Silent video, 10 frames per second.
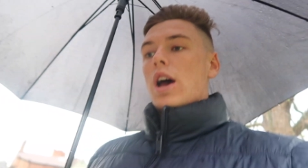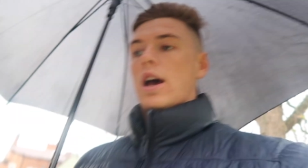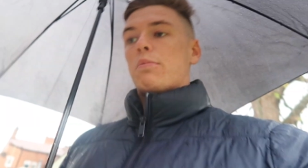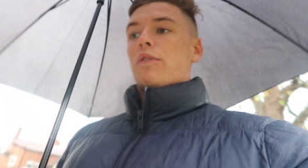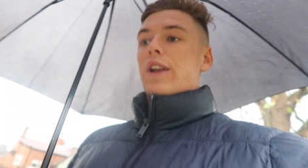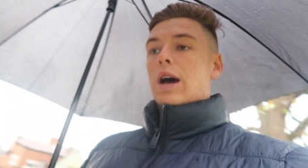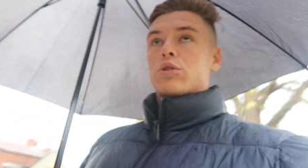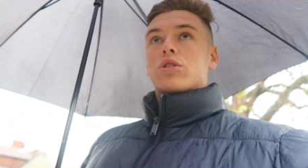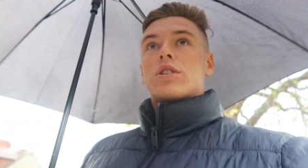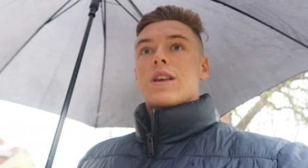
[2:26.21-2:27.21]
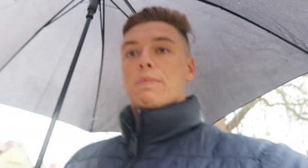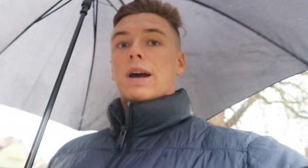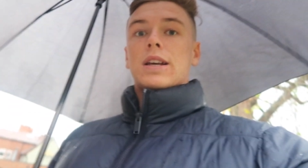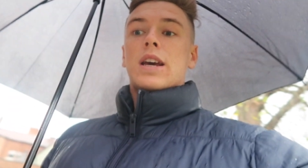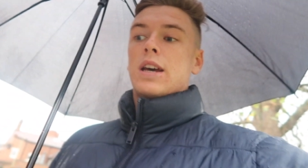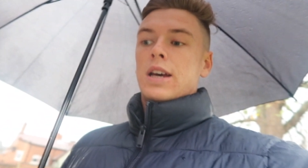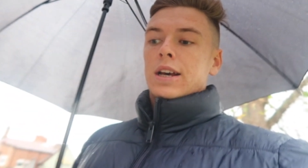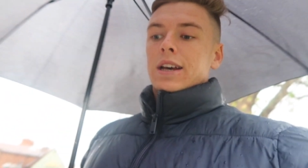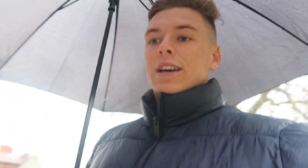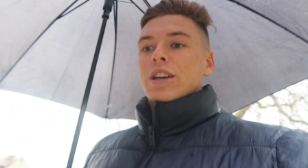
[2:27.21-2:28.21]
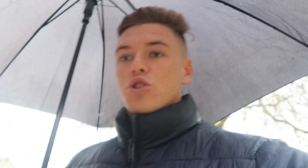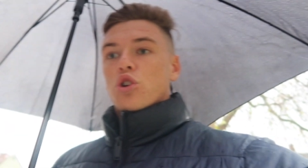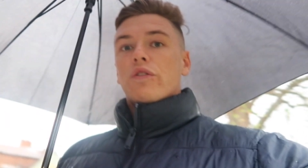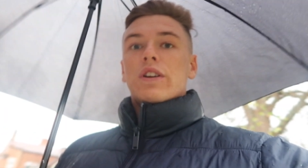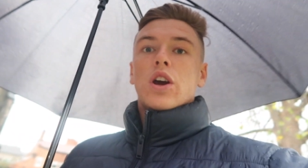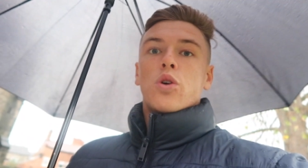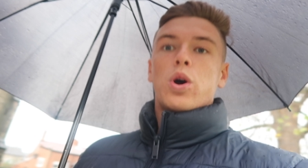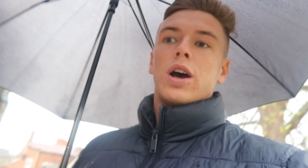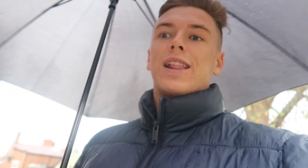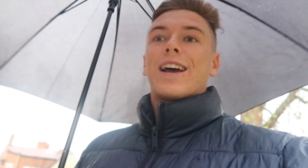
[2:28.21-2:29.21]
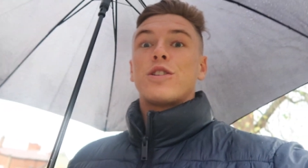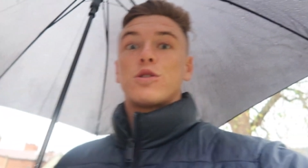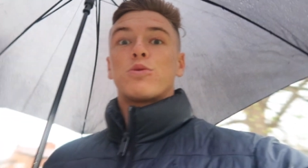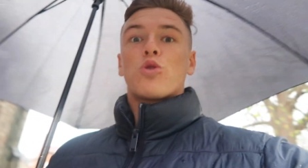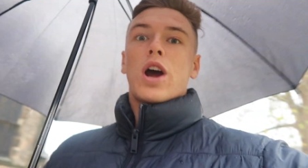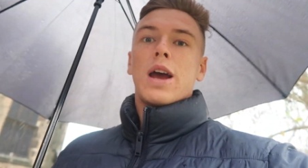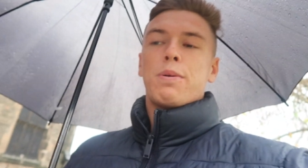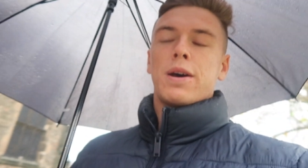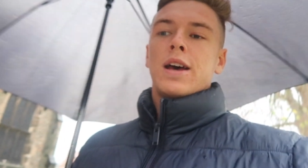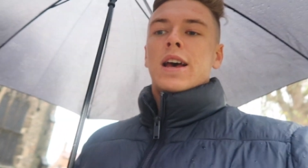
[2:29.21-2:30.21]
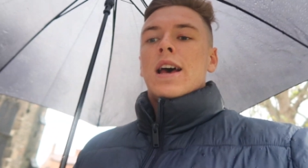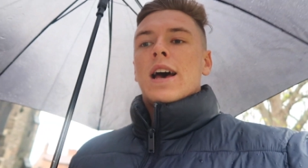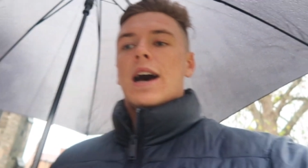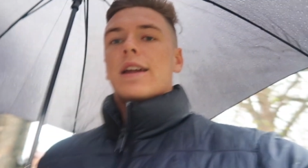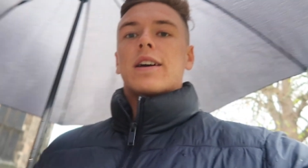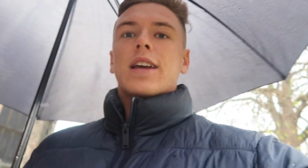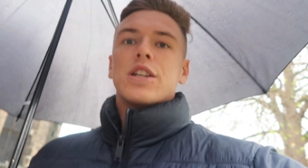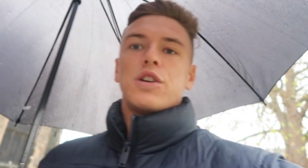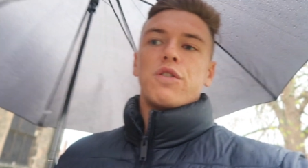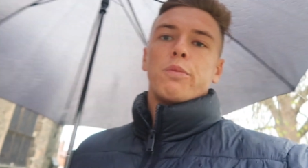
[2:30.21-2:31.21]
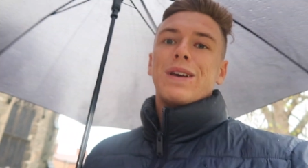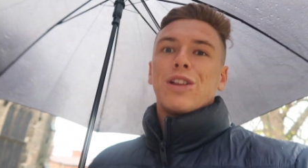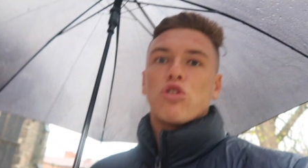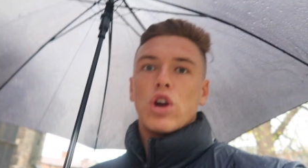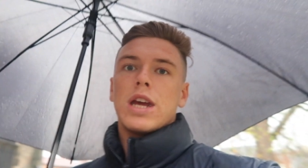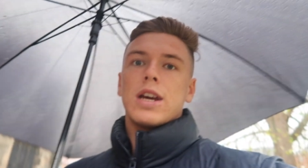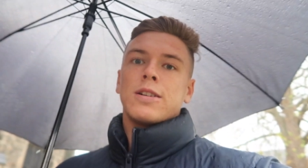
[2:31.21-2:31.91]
But for now, just sit back, enjoy the video, like and subscribe, and I'll catch you for meal 3.